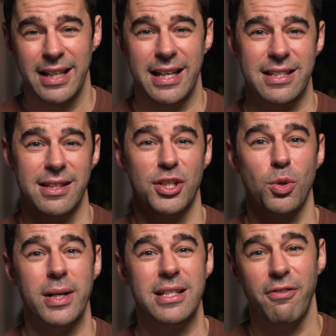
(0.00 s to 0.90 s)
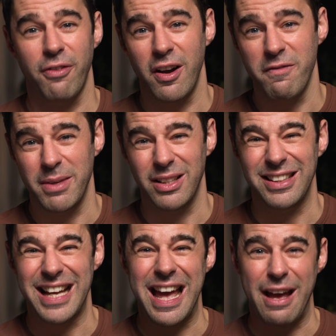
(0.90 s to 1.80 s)
getting the
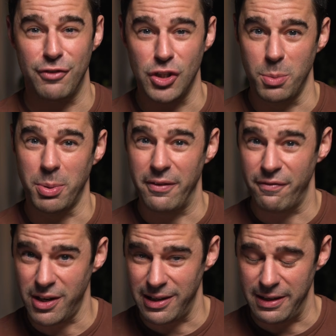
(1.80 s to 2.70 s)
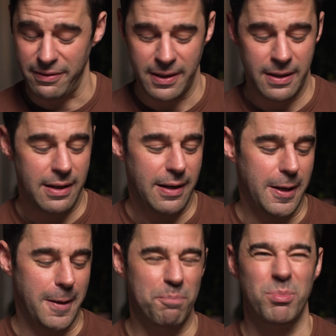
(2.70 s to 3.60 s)
25mm
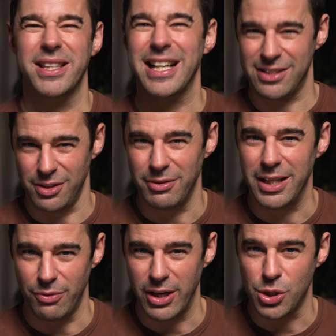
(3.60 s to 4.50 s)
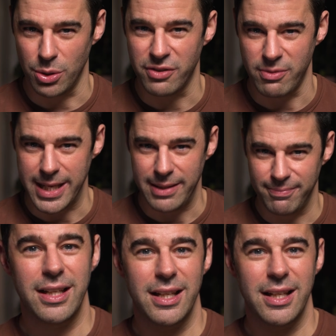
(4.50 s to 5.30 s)
f2.5, but that's not really the right choice for me.